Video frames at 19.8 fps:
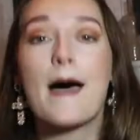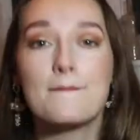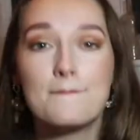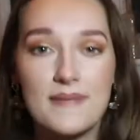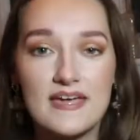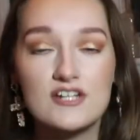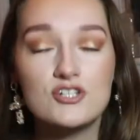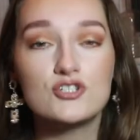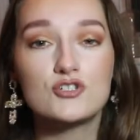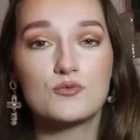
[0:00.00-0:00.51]

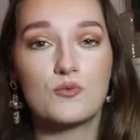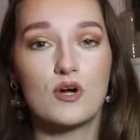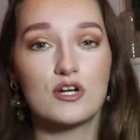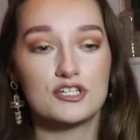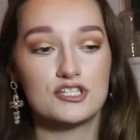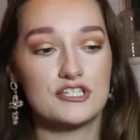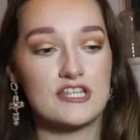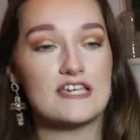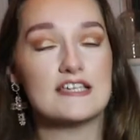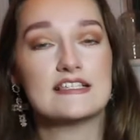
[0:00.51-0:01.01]
binged
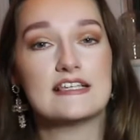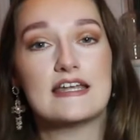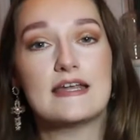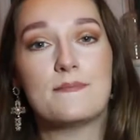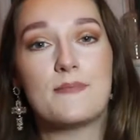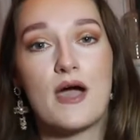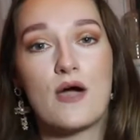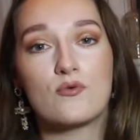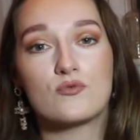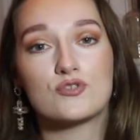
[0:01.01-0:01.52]
watched this in
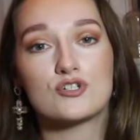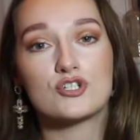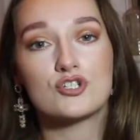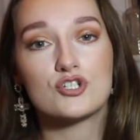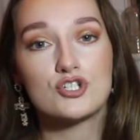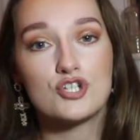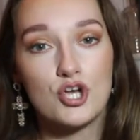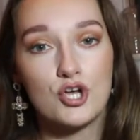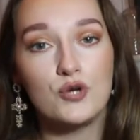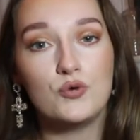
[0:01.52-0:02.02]
about
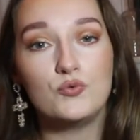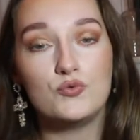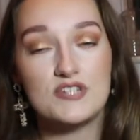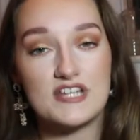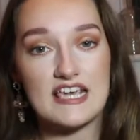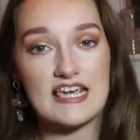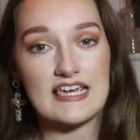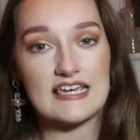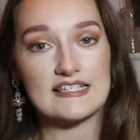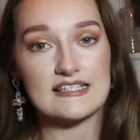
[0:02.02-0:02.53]
2
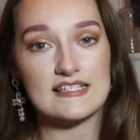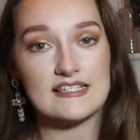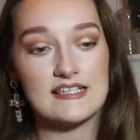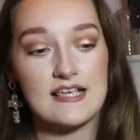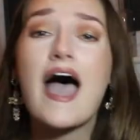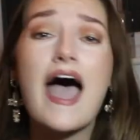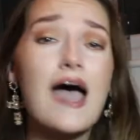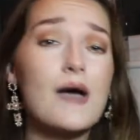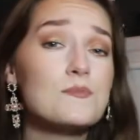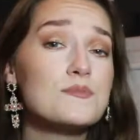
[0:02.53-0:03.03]
days.
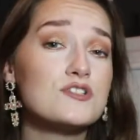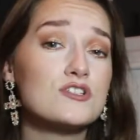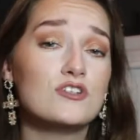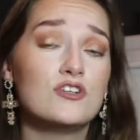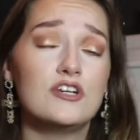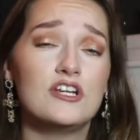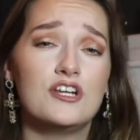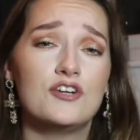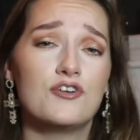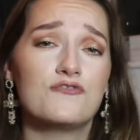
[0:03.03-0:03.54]

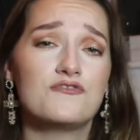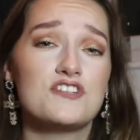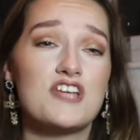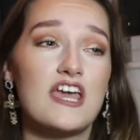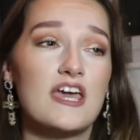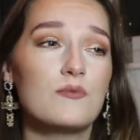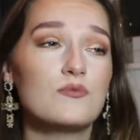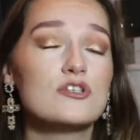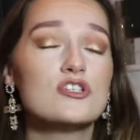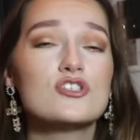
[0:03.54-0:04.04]
Absolutely loved
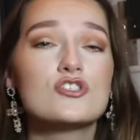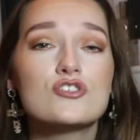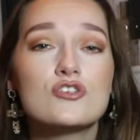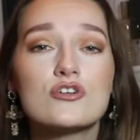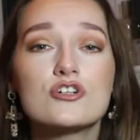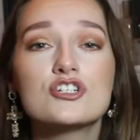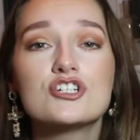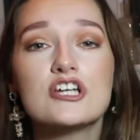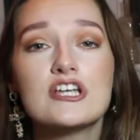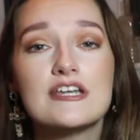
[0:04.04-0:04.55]
it. It was
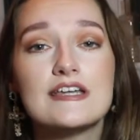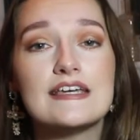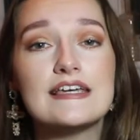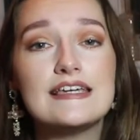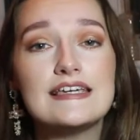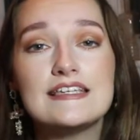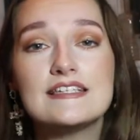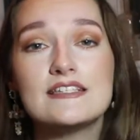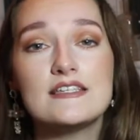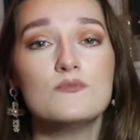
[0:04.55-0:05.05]
such an
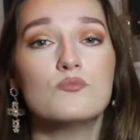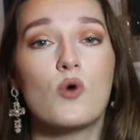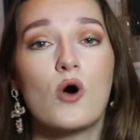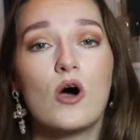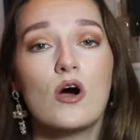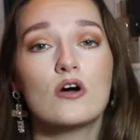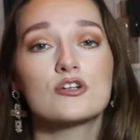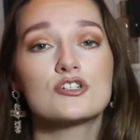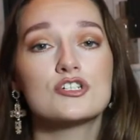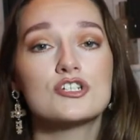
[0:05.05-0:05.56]
easy
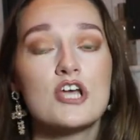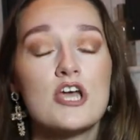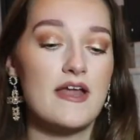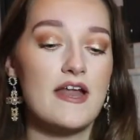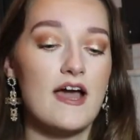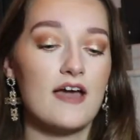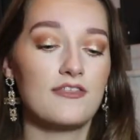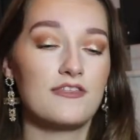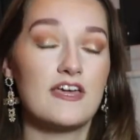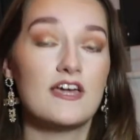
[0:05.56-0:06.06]
watch. And
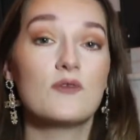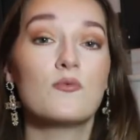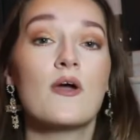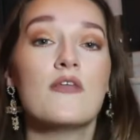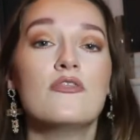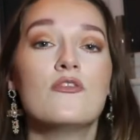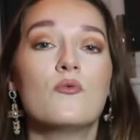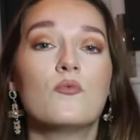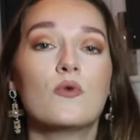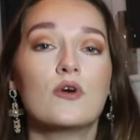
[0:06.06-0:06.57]
I think
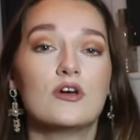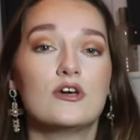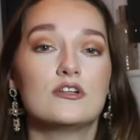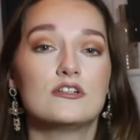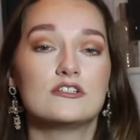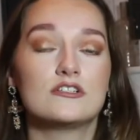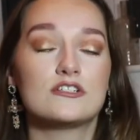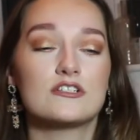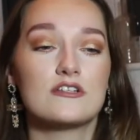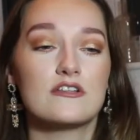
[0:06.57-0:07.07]
when the
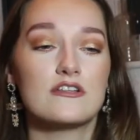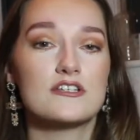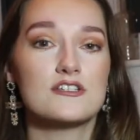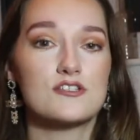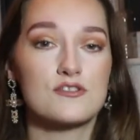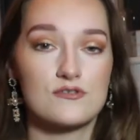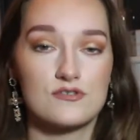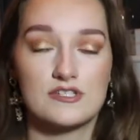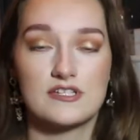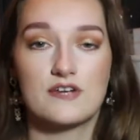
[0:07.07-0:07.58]
world, this
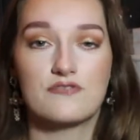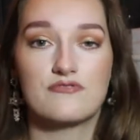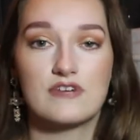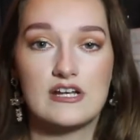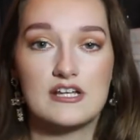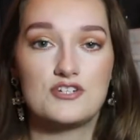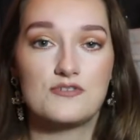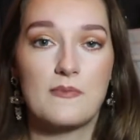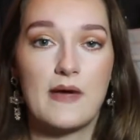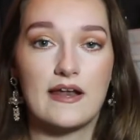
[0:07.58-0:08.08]
is going to sound
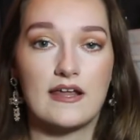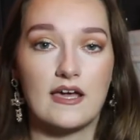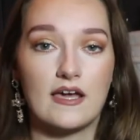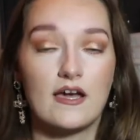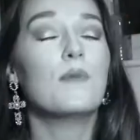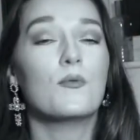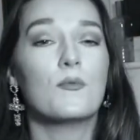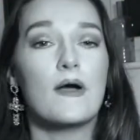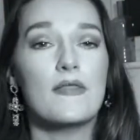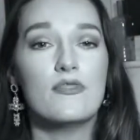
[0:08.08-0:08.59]
really dramatic,
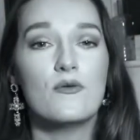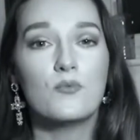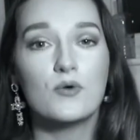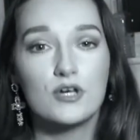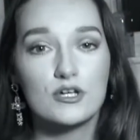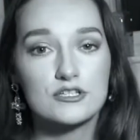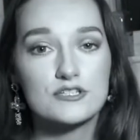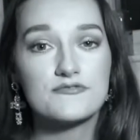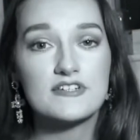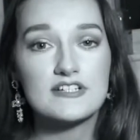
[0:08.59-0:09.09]
but when the
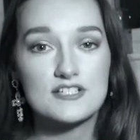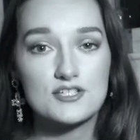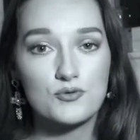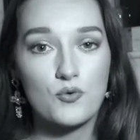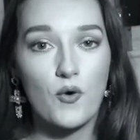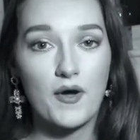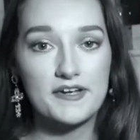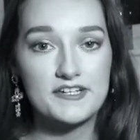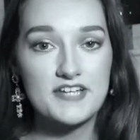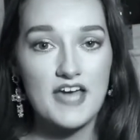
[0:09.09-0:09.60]
world feels quite